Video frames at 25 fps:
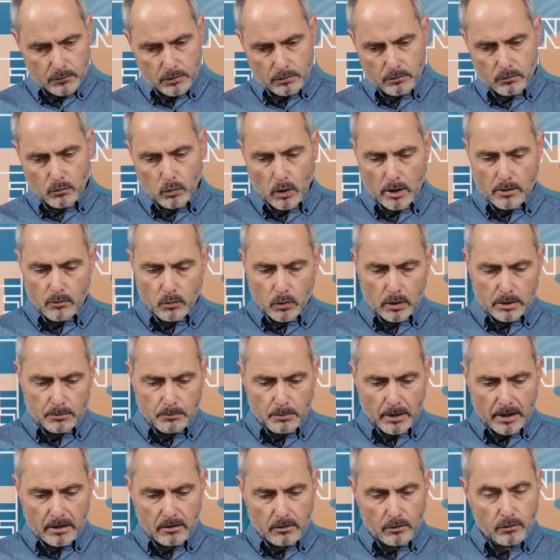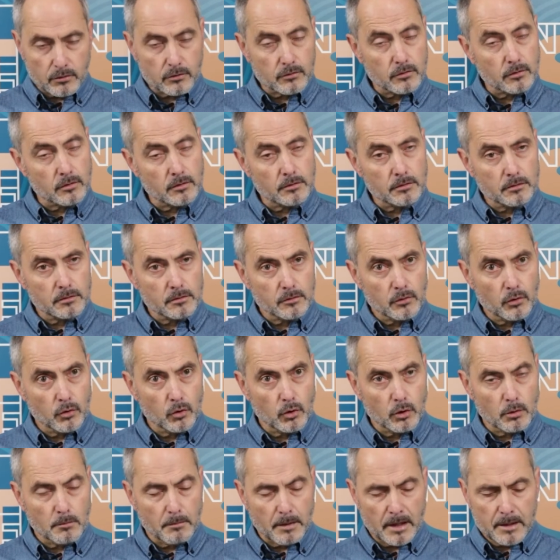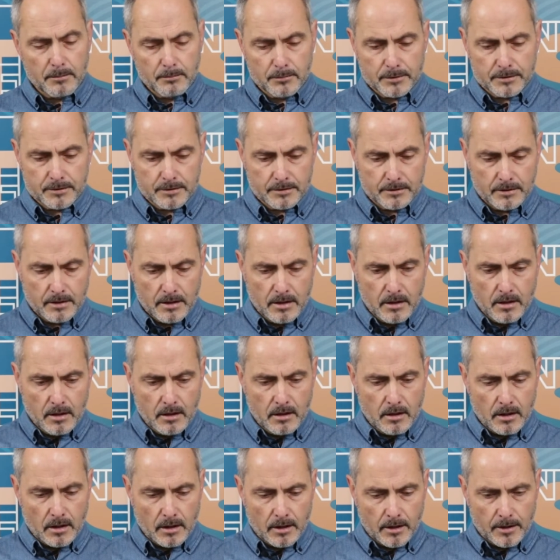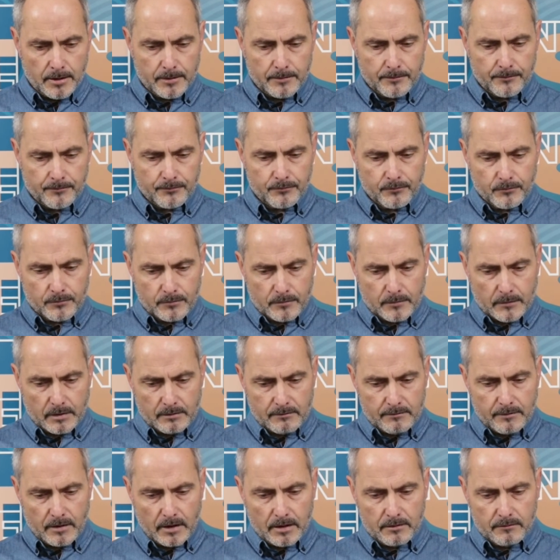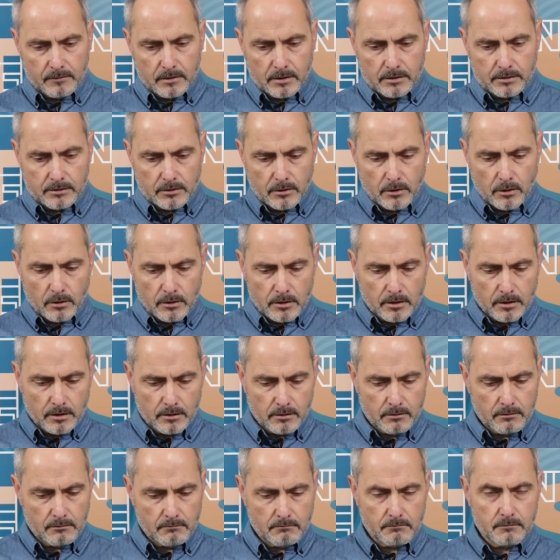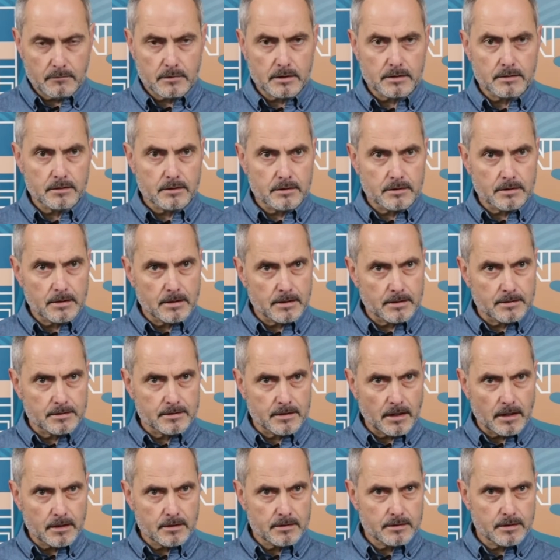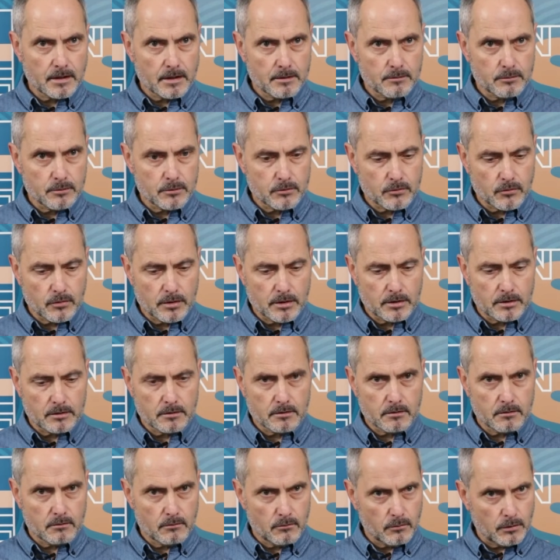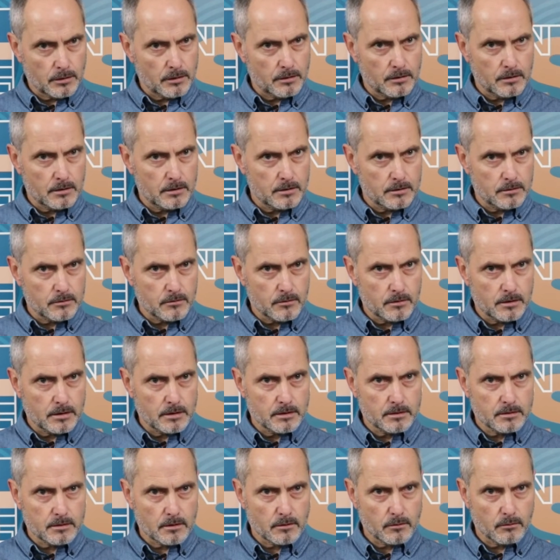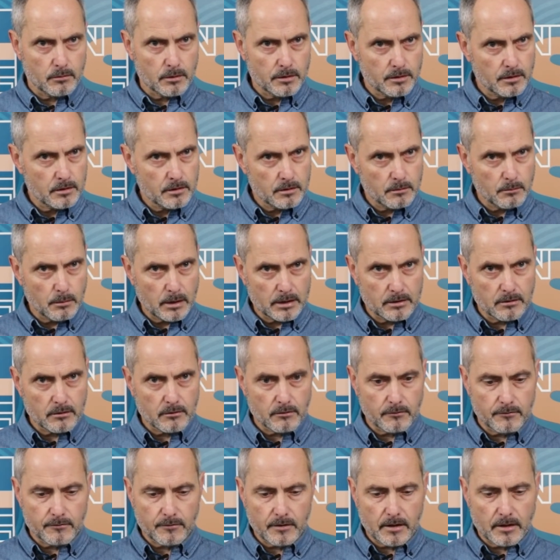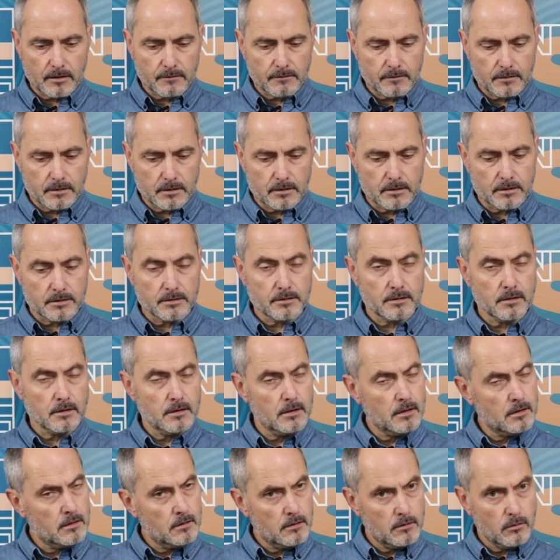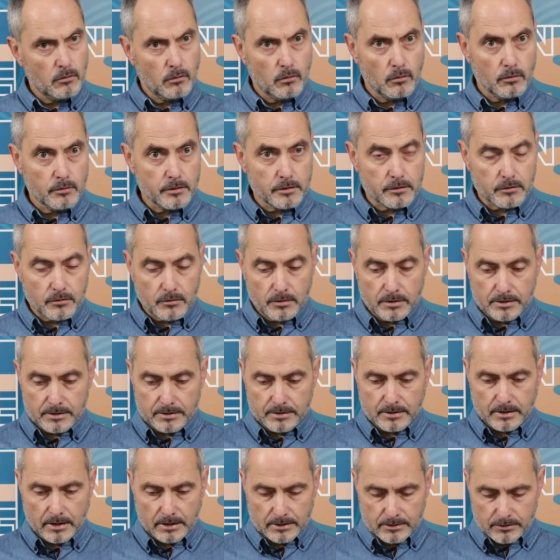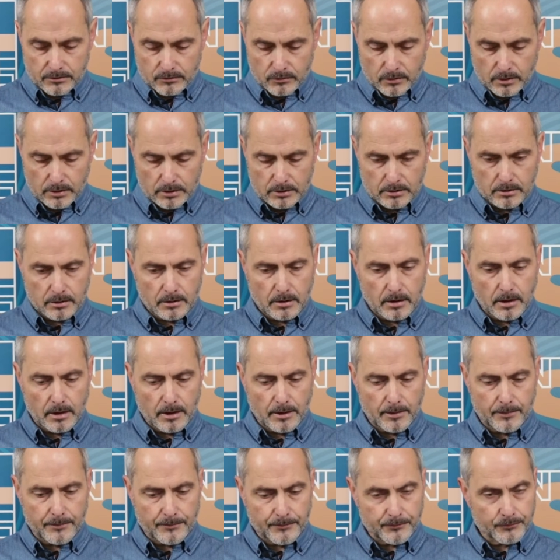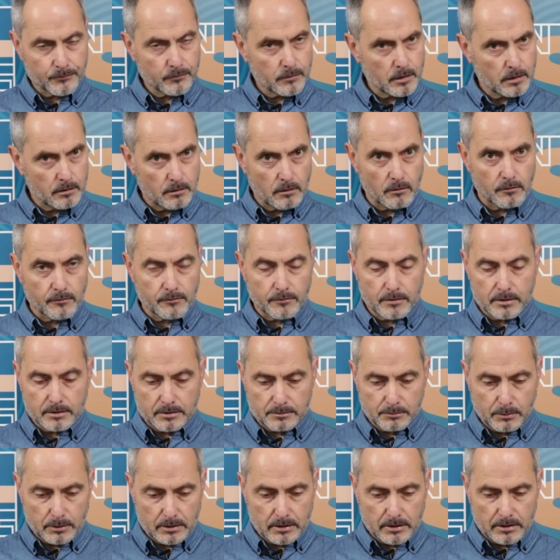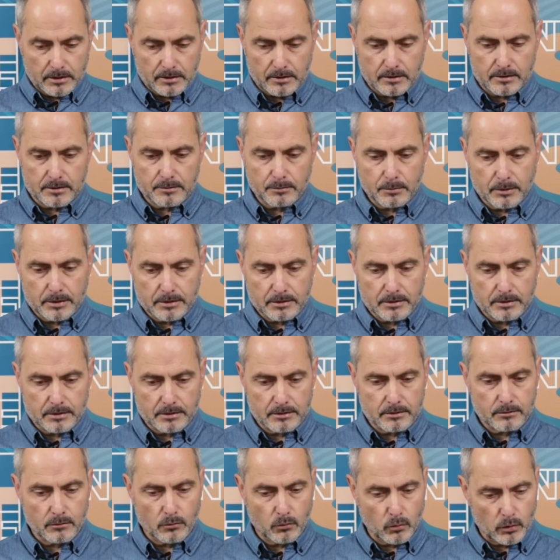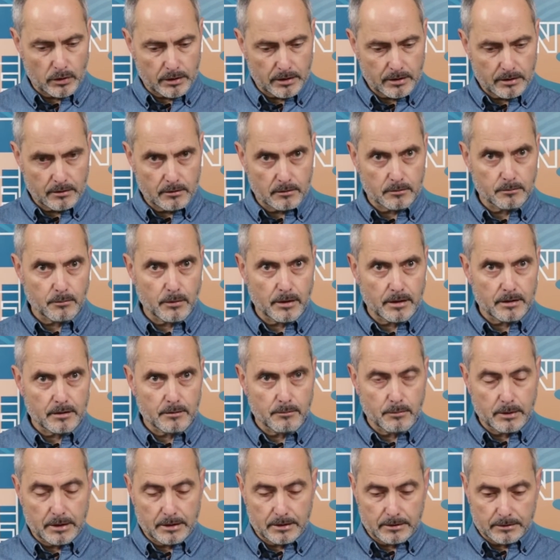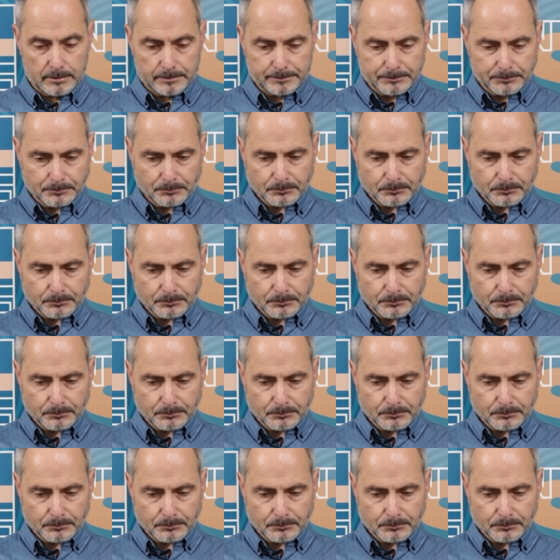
went back onto Google Maps 5 years earlier, this is the exact same street with these trees. So within a matter of 5 years, all the trees in that street of this particular species were killed by the beetle.